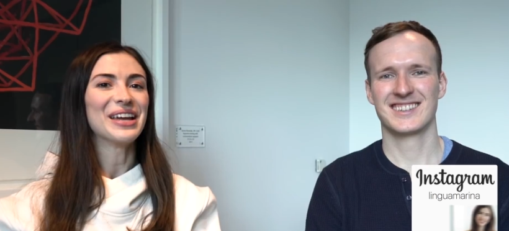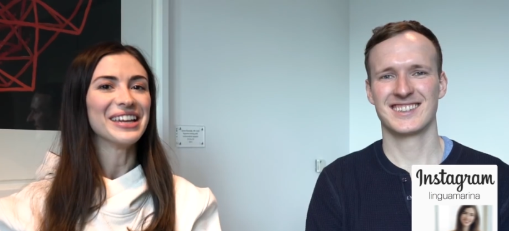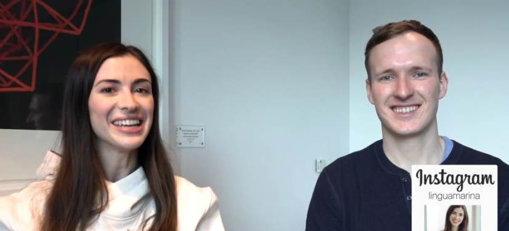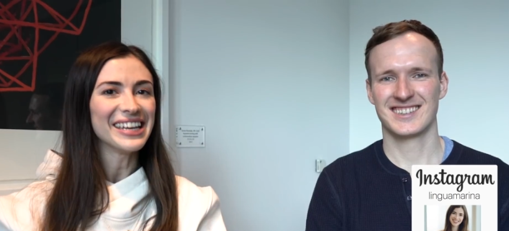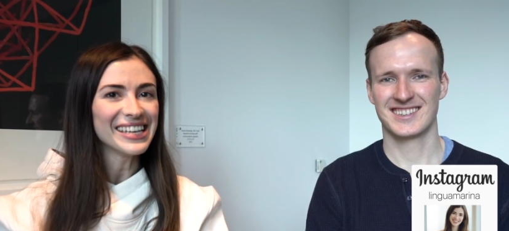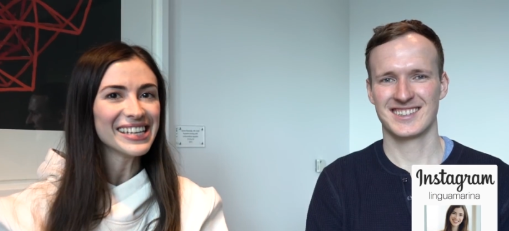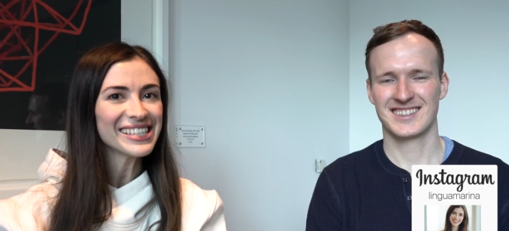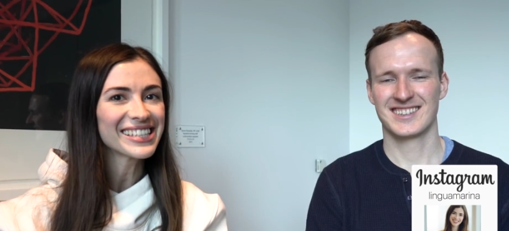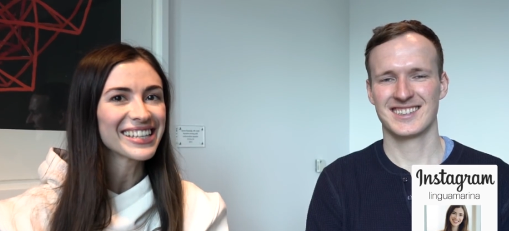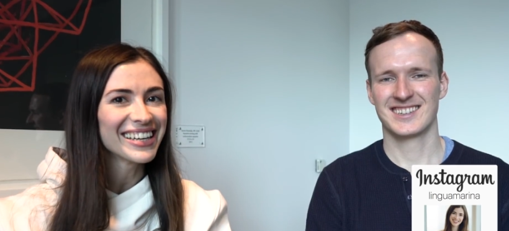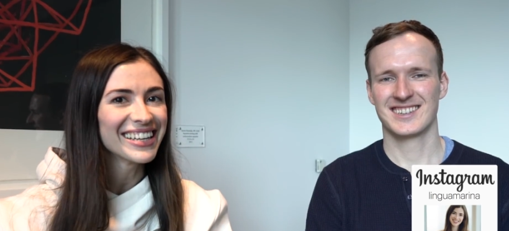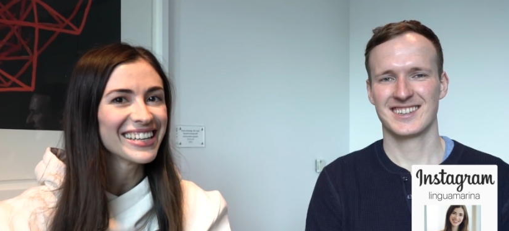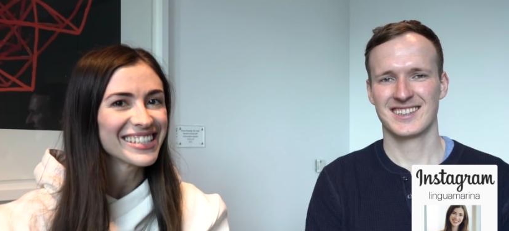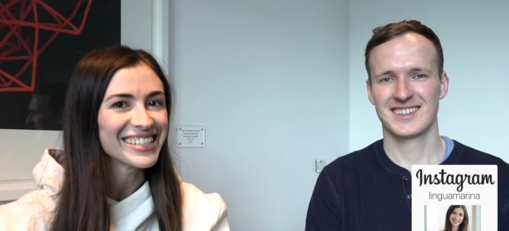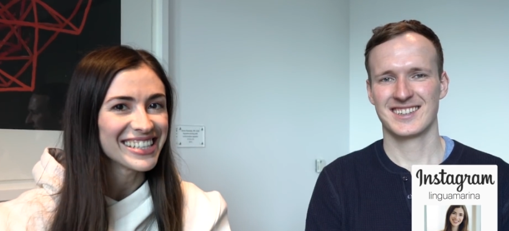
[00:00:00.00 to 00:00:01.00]
Speaker 1: and he's
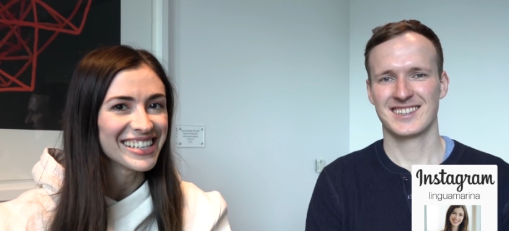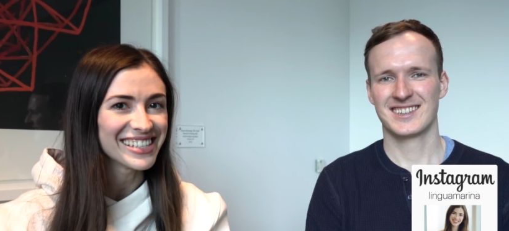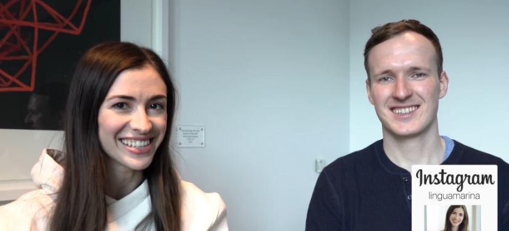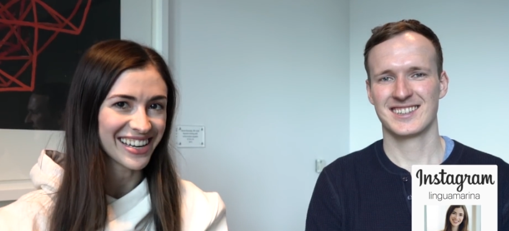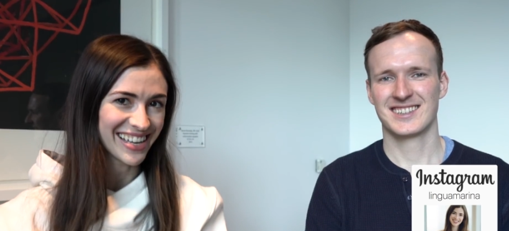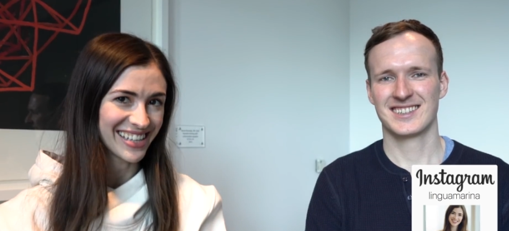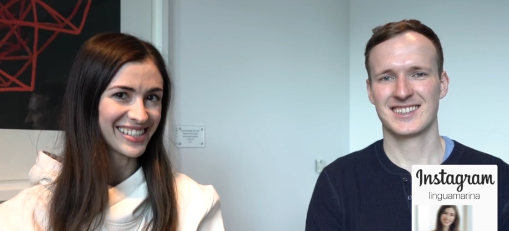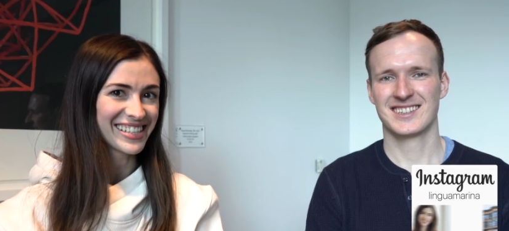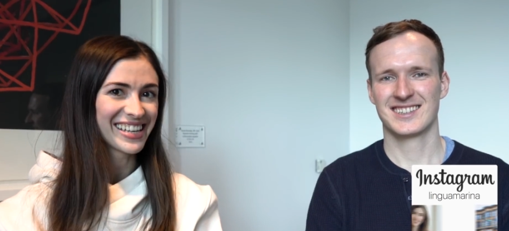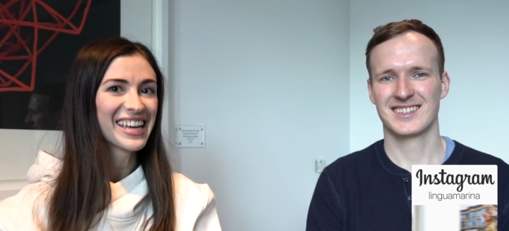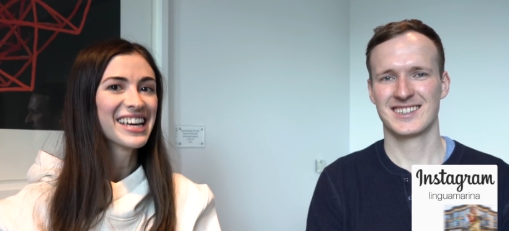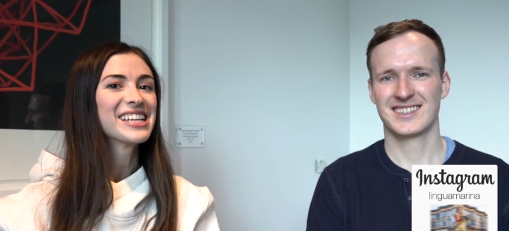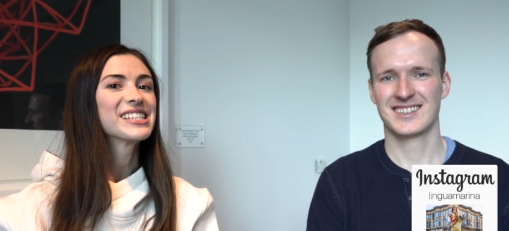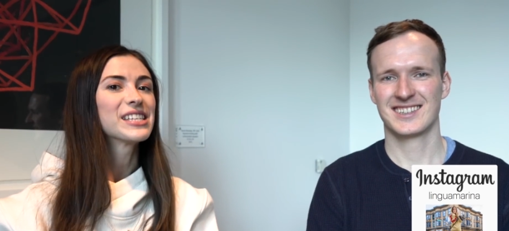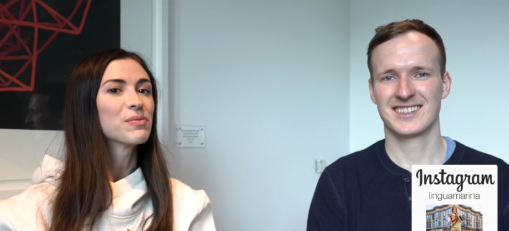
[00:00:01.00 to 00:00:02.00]
gonna teach us
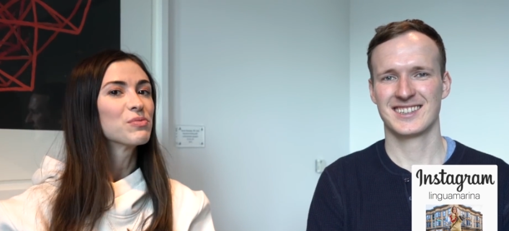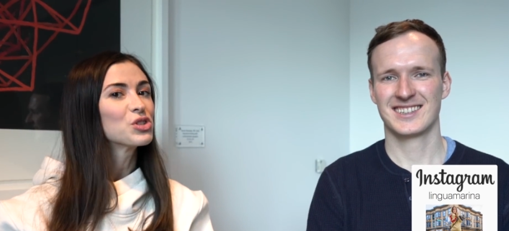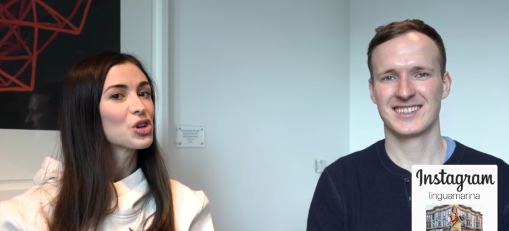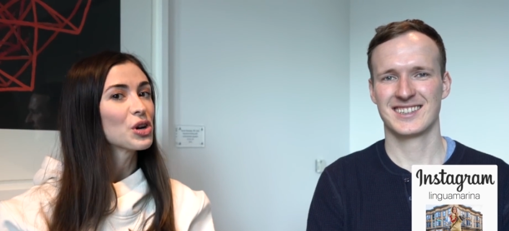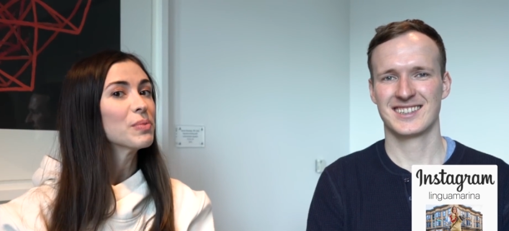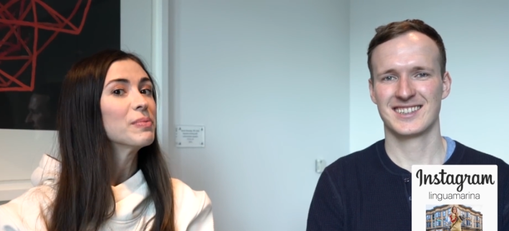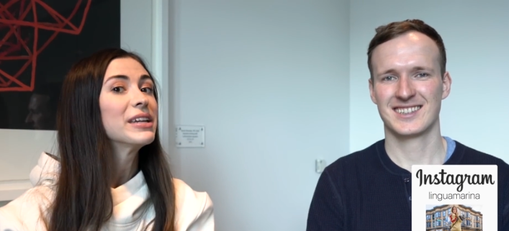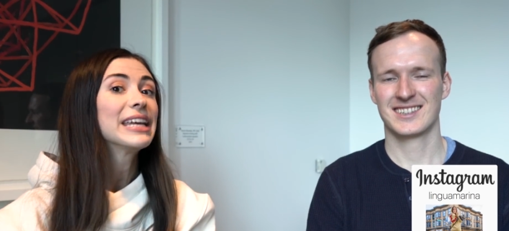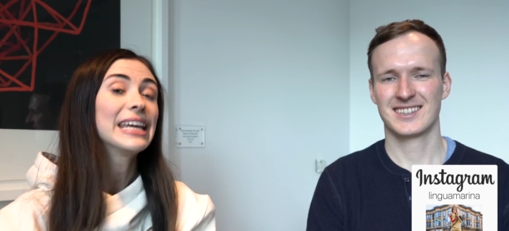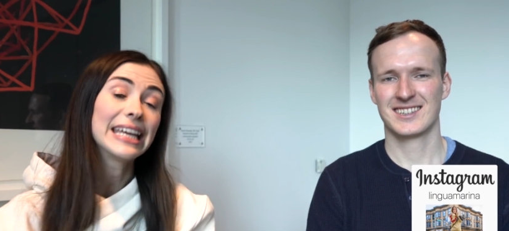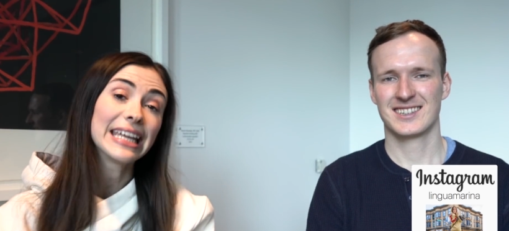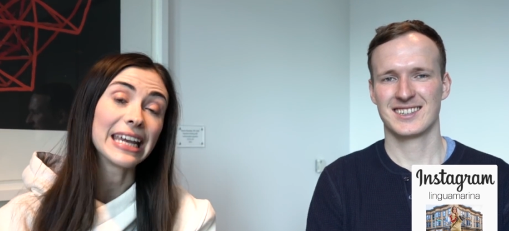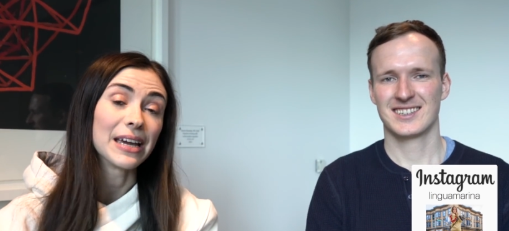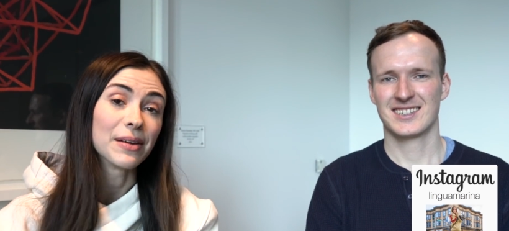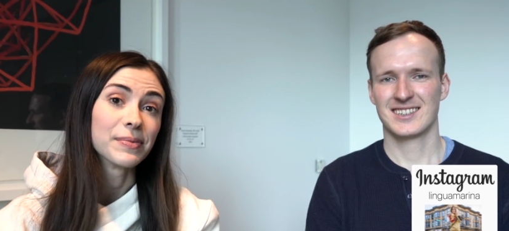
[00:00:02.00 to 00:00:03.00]
some German
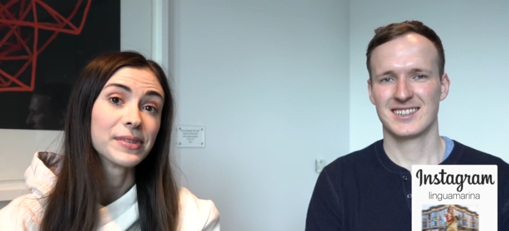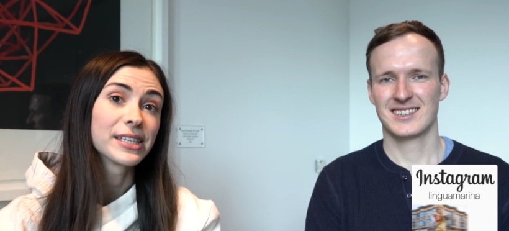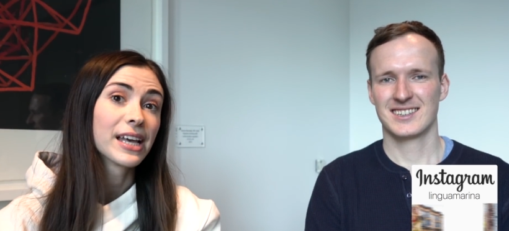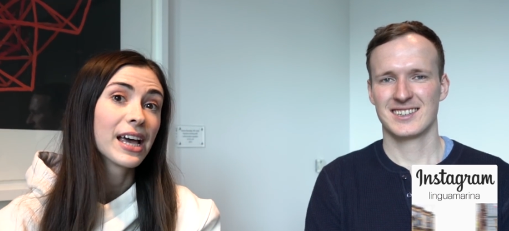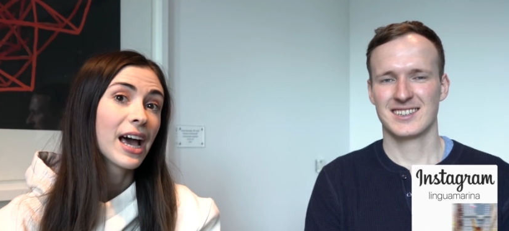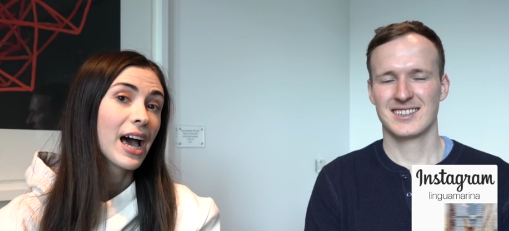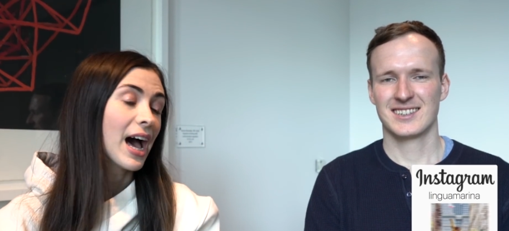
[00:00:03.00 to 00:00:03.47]
idioms.